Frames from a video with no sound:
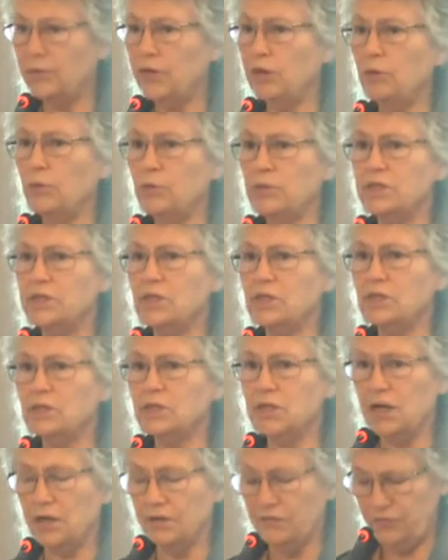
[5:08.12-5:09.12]
He was the
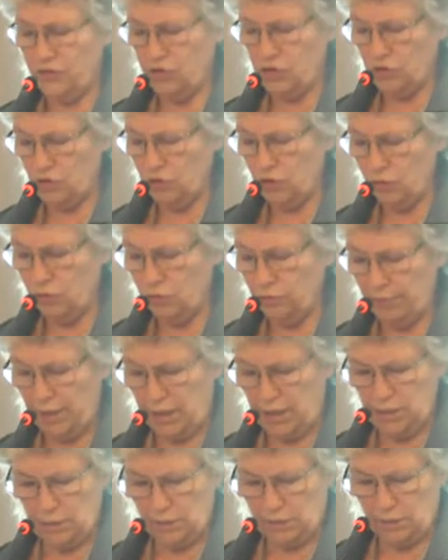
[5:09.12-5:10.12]
son of a
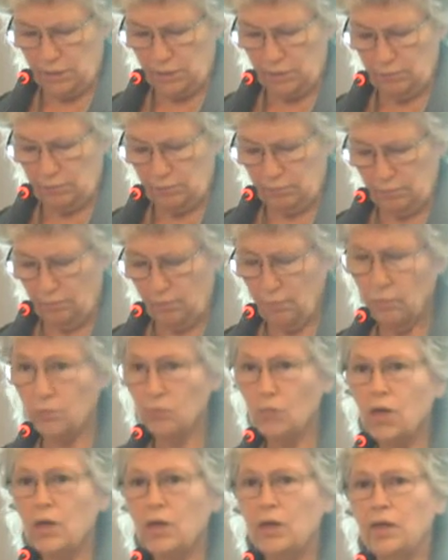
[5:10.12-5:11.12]
stonemason.
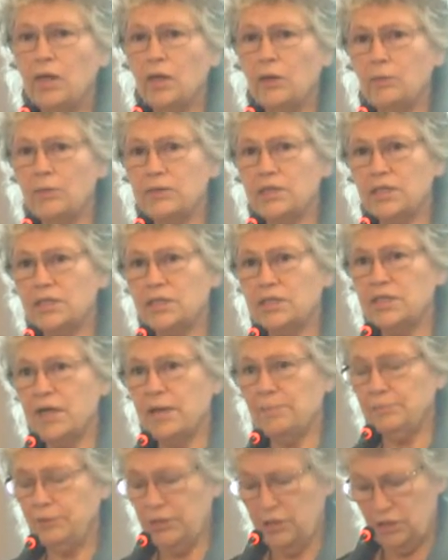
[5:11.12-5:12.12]
He was
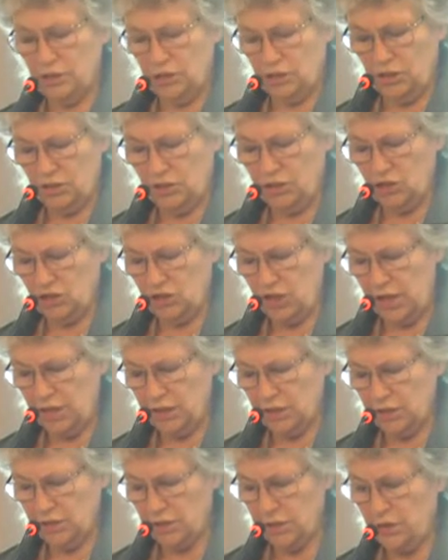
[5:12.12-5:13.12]
accepted into the
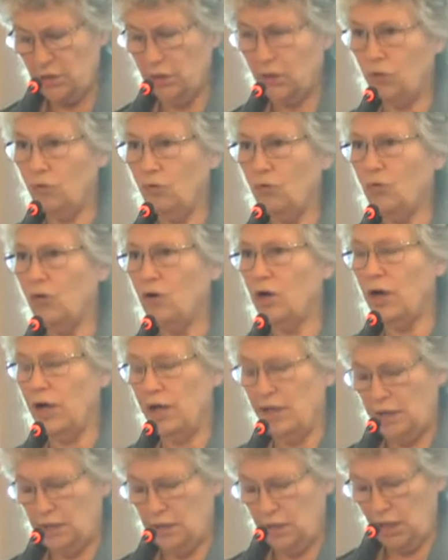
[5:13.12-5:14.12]
Janissary Corps
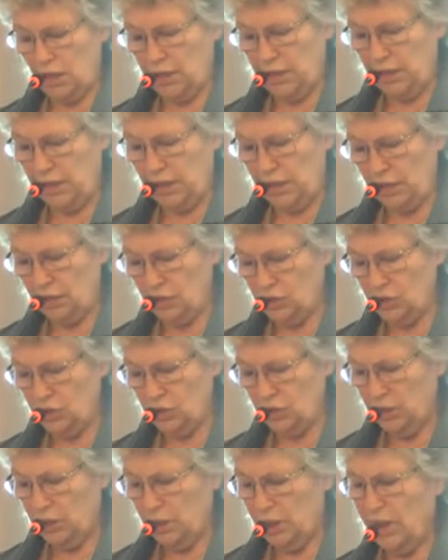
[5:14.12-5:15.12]
at a young
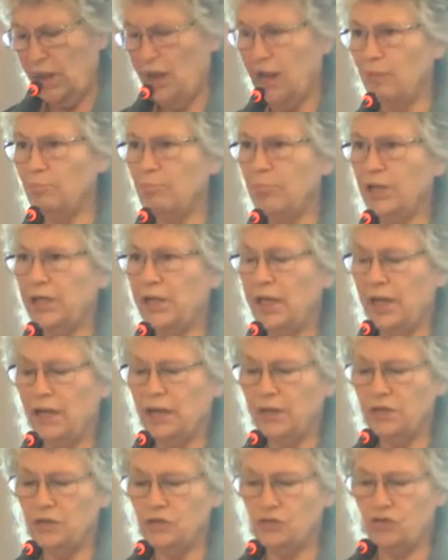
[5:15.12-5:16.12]
age and
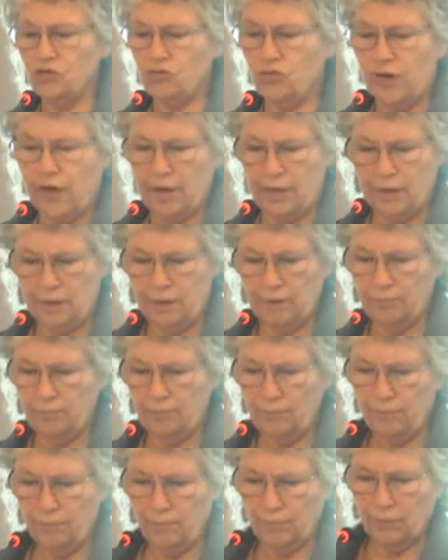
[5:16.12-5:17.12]
began his training
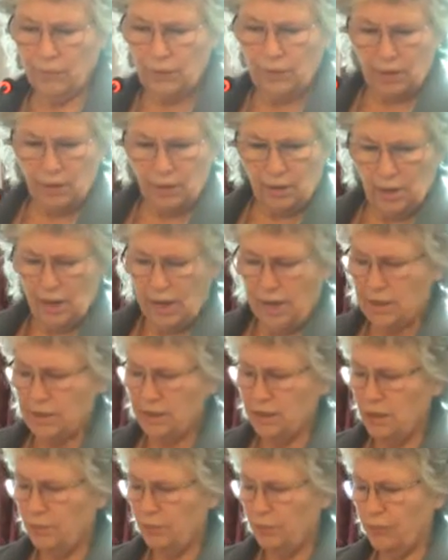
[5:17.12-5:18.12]

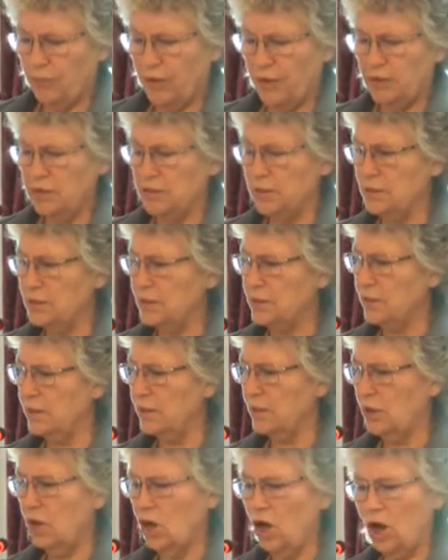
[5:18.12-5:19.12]
as an apprentice
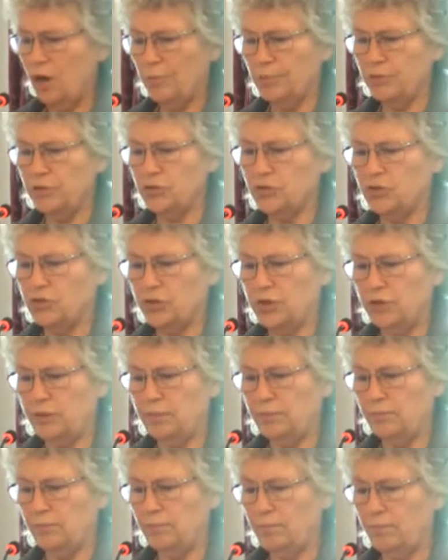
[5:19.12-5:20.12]
in carpentry.